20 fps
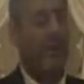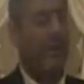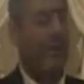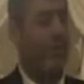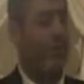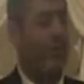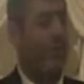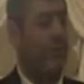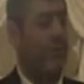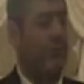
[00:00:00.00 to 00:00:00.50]

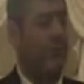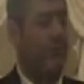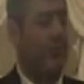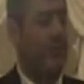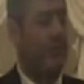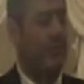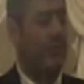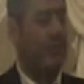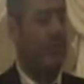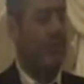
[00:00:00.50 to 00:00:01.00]
years to
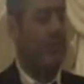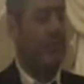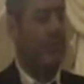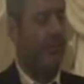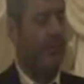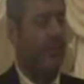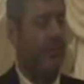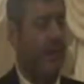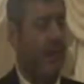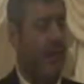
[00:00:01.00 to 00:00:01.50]
Hashem in
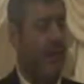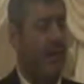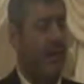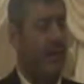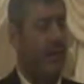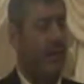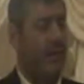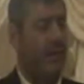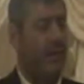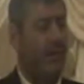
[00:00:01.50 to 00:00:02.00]

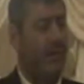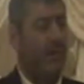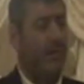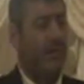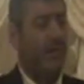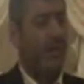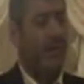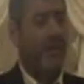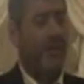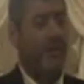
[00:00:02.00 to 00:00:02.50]
Israel,
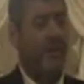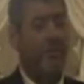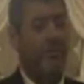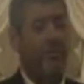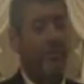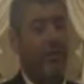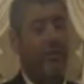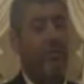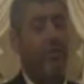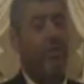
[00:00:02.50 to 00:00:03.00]
and
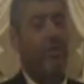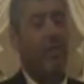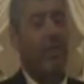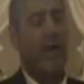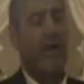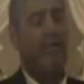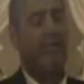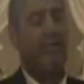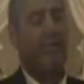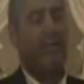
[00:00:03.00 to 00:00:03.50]
Hashem will
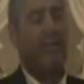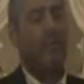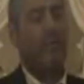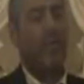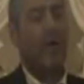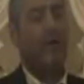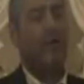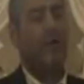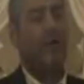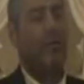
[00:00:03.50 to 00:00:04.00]
ask him
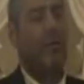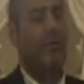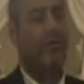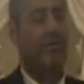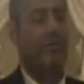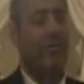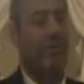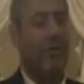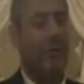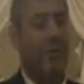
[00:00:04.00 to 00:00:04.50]
one
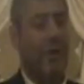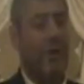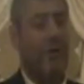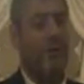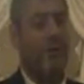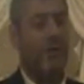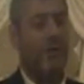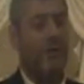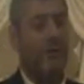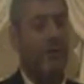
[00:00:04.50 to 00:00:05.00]
question
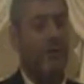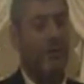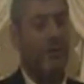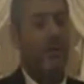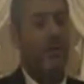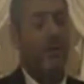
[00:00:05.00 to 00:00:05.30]
about it.